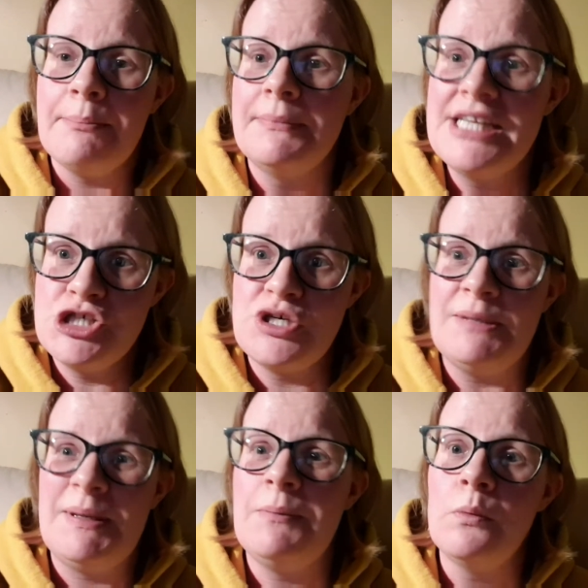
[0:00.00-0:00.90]

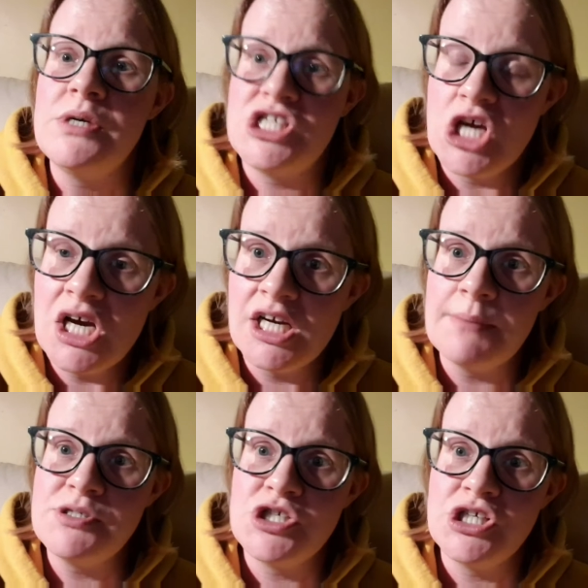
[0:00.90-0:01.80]
Literally, people would turn
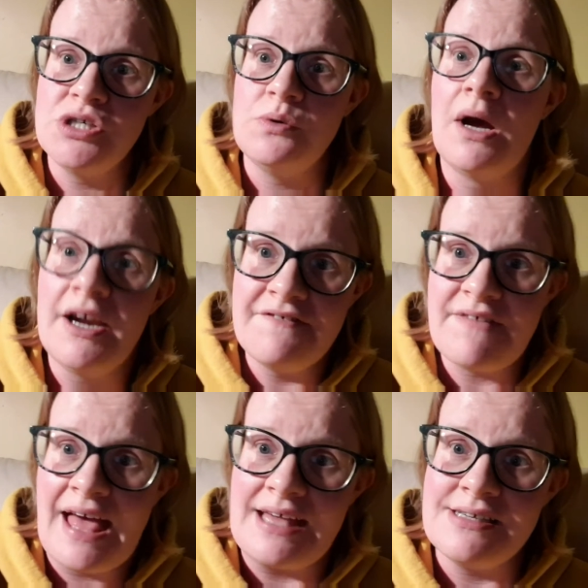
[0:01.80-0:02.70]
up to an
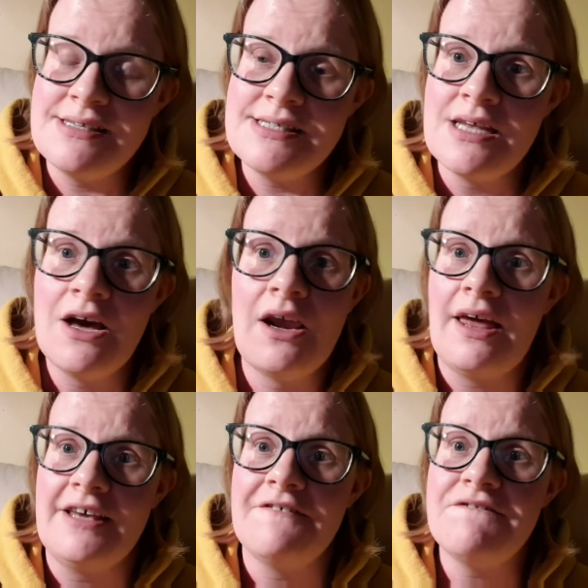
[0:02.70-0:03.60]
event at
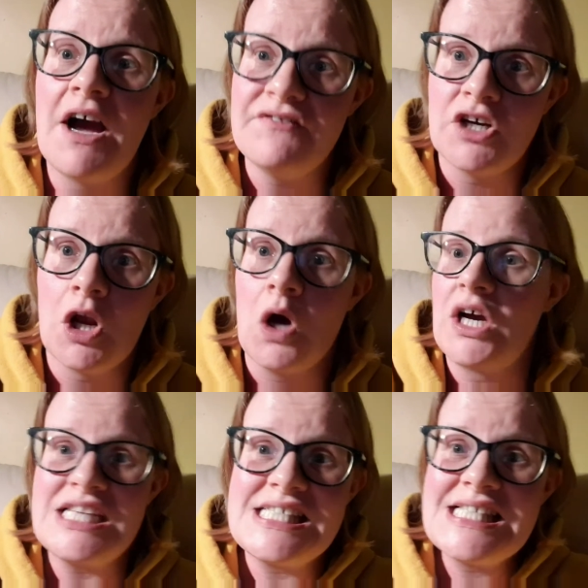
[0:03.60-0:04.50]
like 5
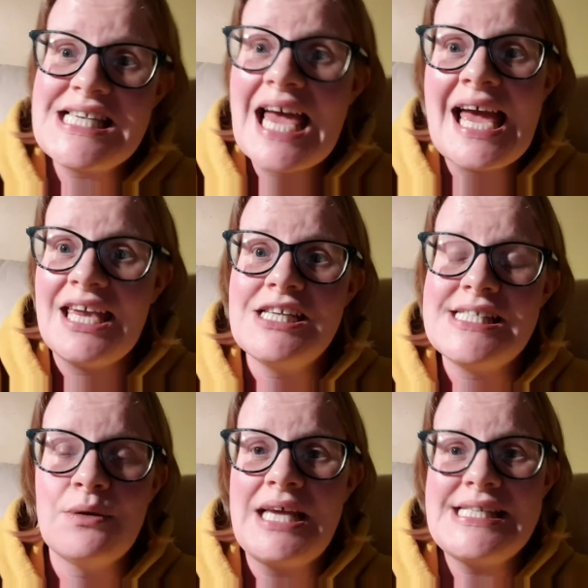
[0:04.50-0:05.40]
o'clock and stay
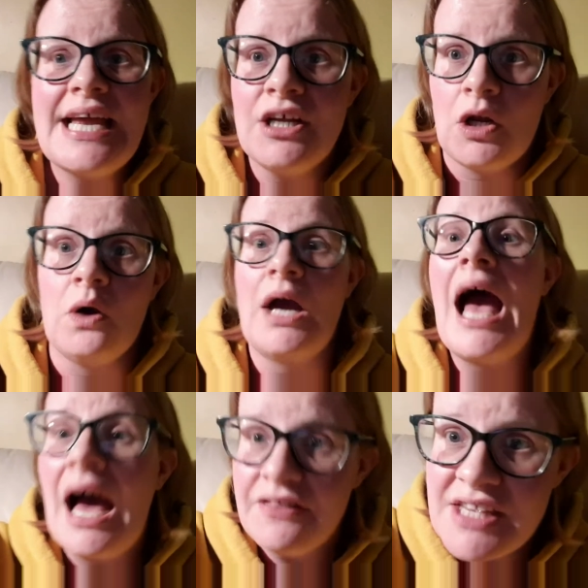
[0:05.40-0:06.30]
until like 10 o'clock.
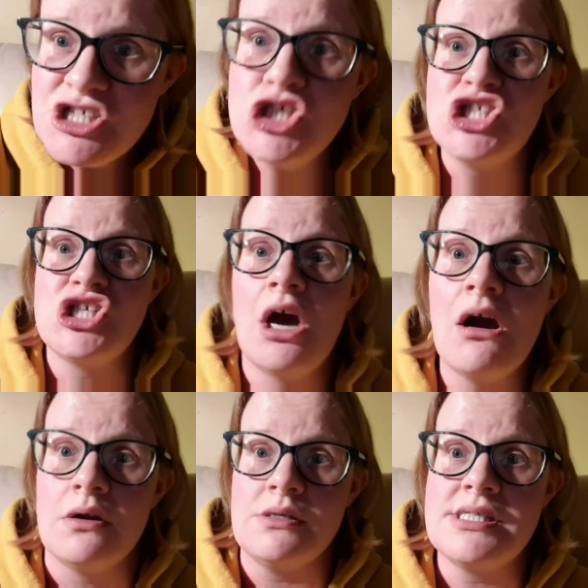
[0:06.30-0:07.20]
And they'd just
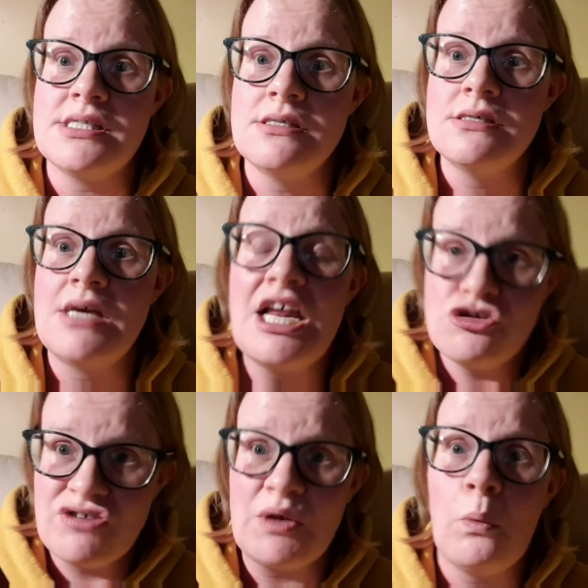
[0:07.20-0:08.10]
dance
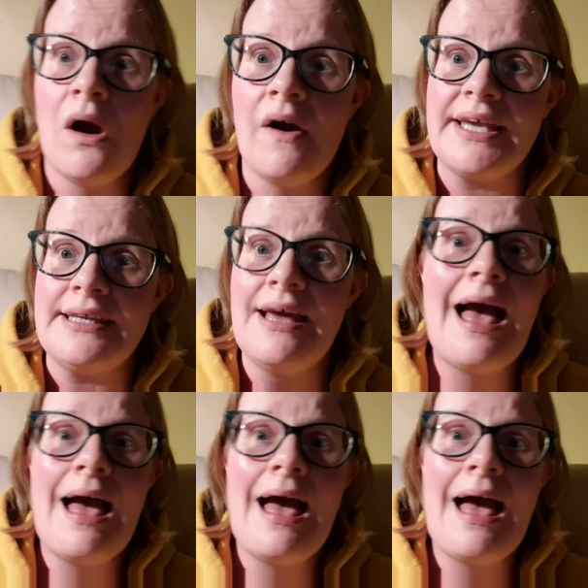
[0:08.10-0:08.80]
and drink wine.